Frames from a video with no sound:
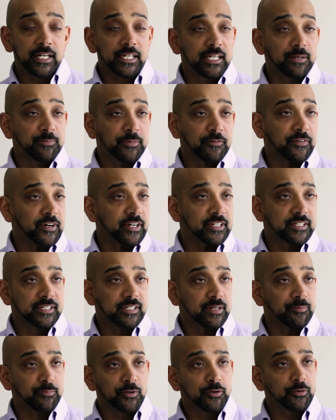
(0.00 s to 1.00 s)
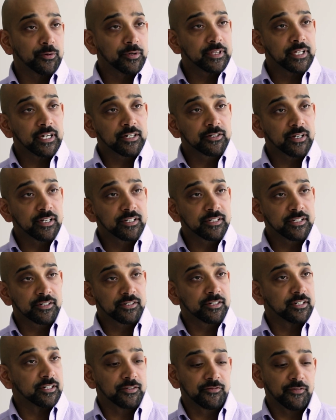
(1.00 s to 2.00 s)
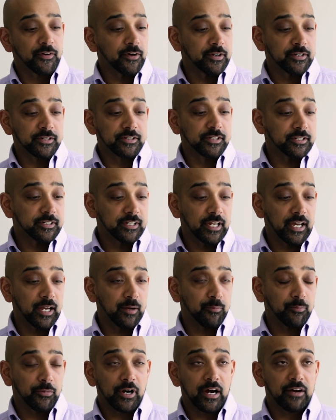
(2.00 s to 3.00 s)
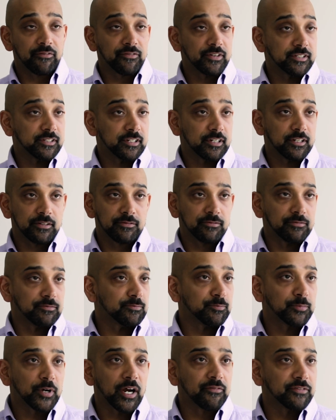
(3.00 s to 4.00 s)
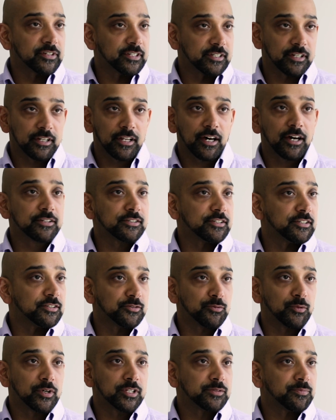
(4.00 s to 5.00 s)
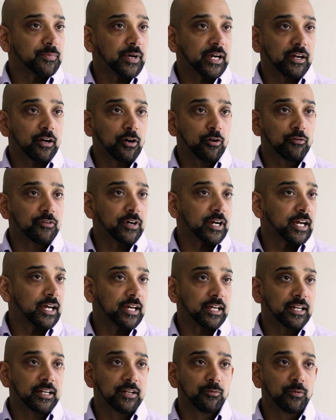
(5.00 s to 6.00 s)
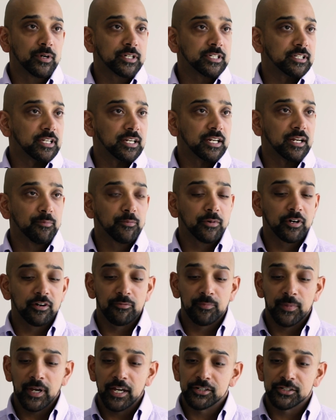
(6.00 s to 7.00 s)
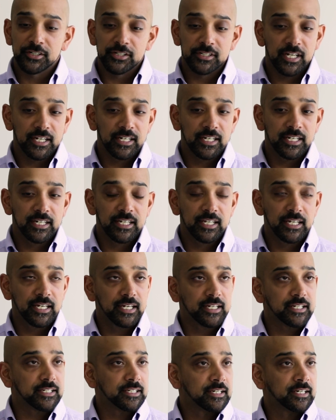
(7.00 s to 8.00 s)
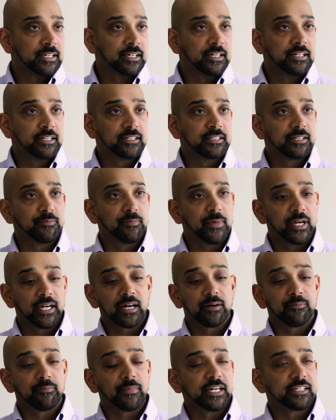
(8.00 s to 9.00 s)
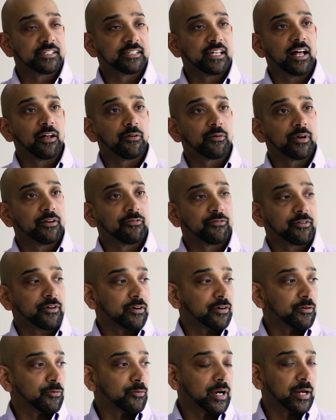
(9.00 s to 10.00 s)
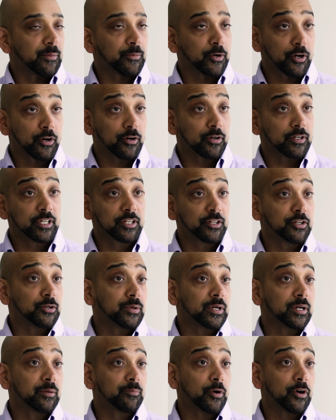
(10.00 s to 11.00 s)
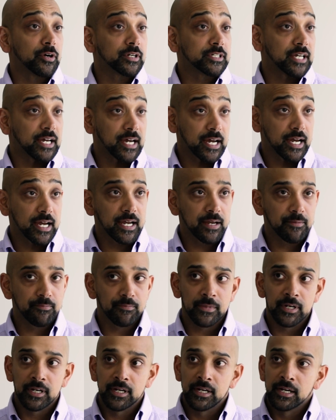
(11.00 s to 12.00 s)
to keep it very simple with that transition as far as just hey profits and profits and losses what's my overhead what's the number of patients I need to hit to make up my salary for what I'm currently doing part time